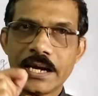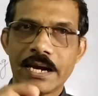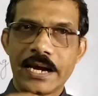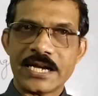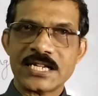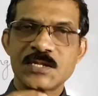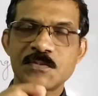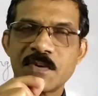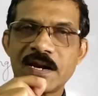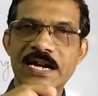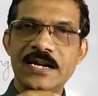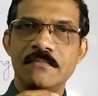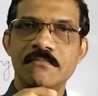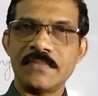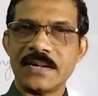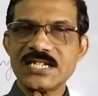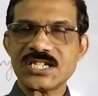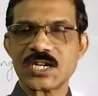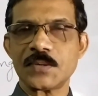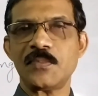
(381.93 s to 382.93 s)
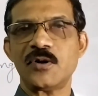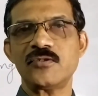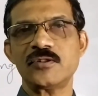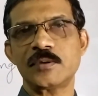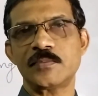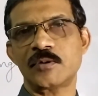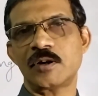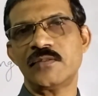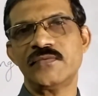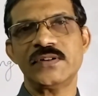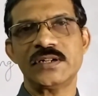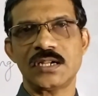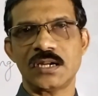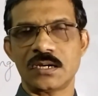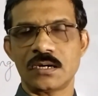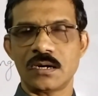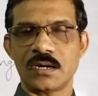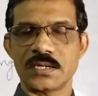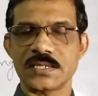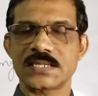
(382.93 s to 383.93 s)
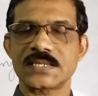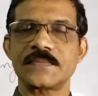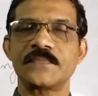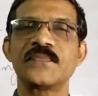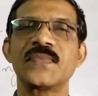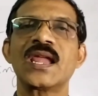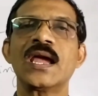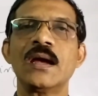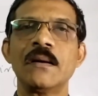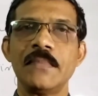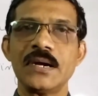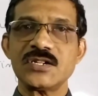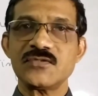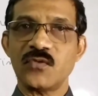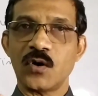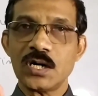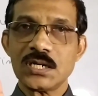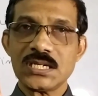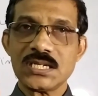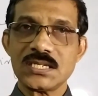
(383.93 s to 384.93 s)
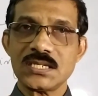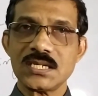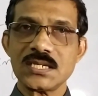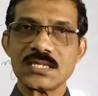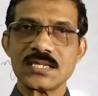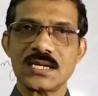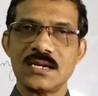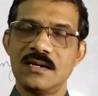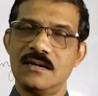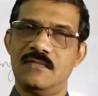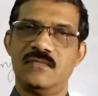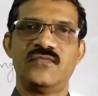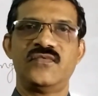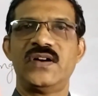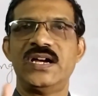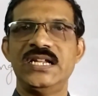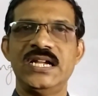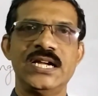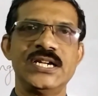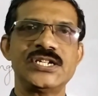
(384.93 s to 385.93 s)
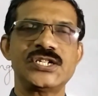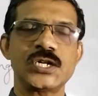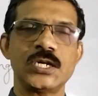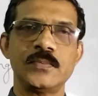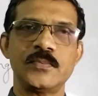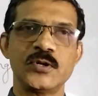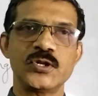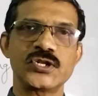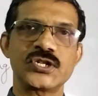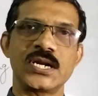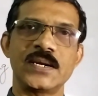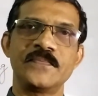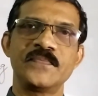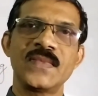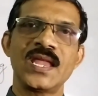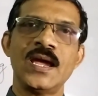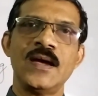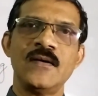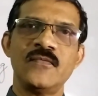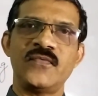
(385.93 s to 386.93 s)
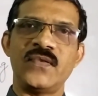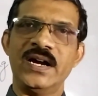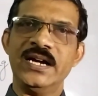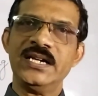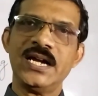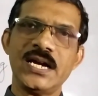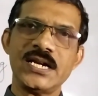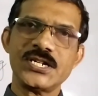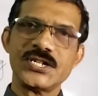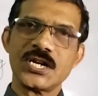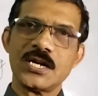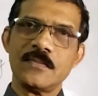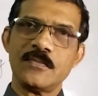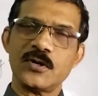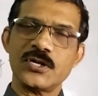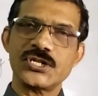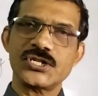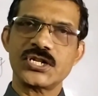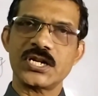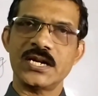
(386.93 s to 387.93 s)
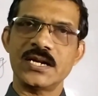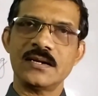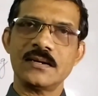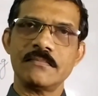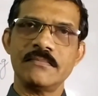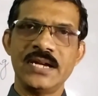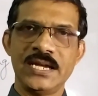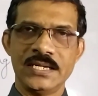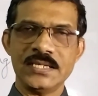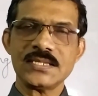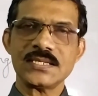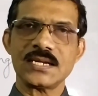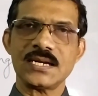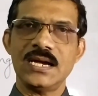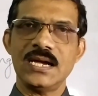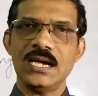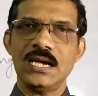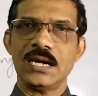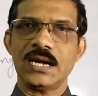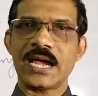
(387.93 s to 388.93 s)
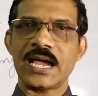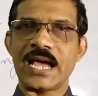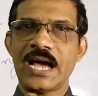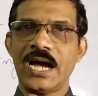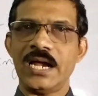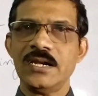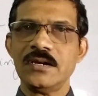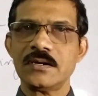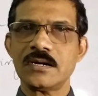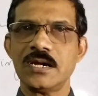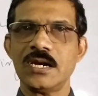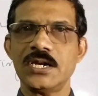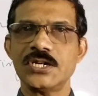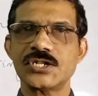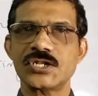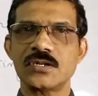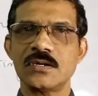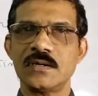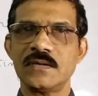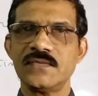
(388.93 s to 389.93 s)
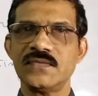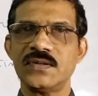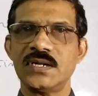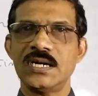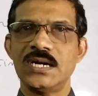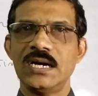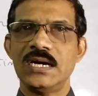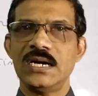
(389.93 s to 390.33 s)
explain much about profit or loss. But what is this financial position? Financial position means calculation of